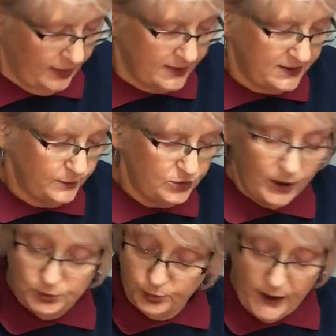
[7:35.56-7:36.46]
And
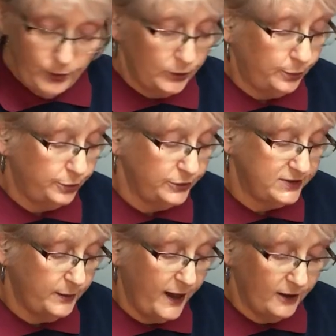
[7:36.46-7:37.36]
sometimes you might want to pull
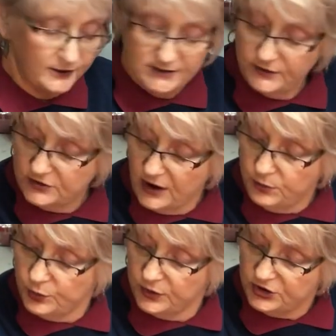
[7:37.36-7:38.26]
some out, because every
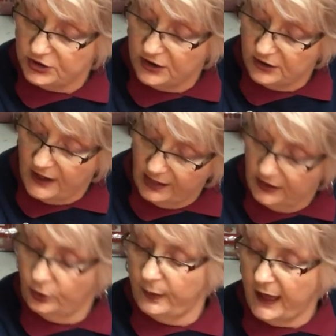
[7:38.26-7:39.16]
time you reach in there, that
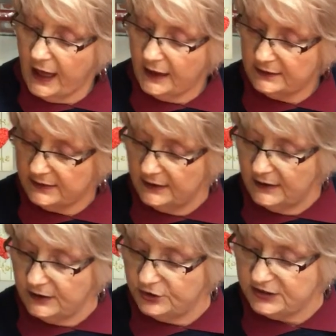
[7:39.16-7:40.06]
little box,
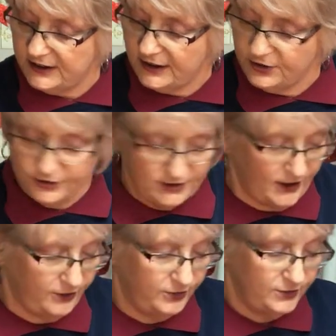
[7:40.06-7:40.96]
you're sticking
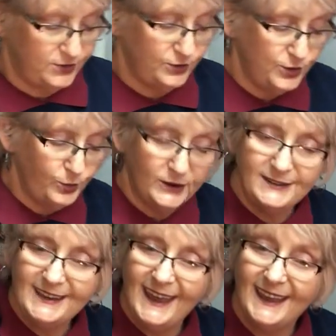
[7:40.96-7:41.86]
yourself. So you want
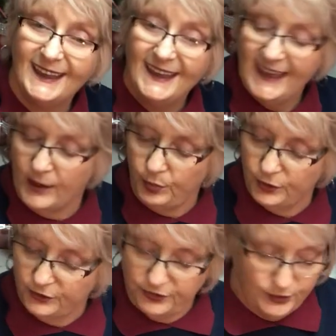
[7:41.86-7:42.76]
to take and
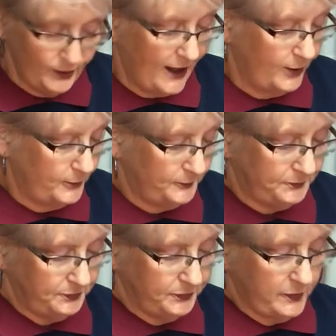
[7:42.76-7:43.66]
put a few out.
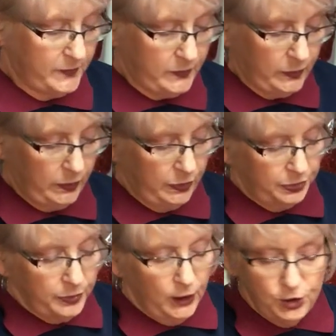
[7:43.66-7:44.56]

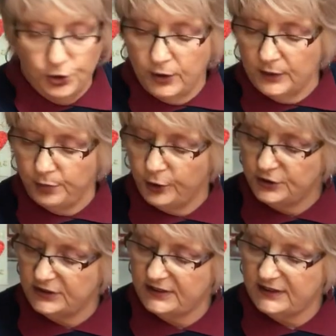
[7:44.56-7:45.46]
You can
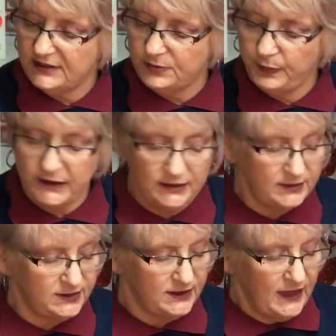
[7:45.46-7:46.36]
purchase these
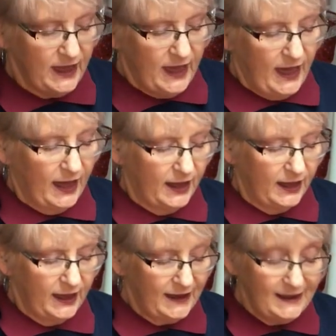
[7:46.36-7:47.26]
pins
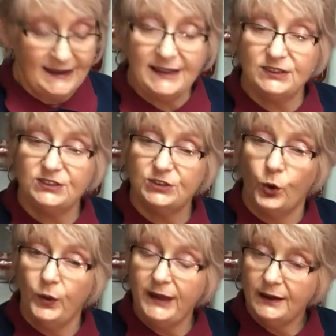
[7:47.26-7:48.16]
at any
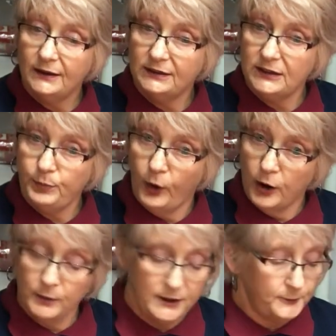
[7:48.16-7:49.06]
sewing
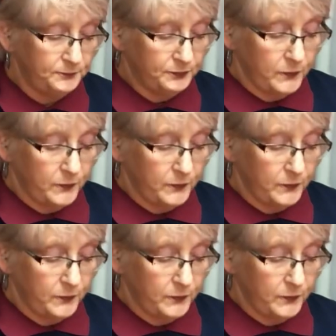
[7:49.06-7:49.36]
department,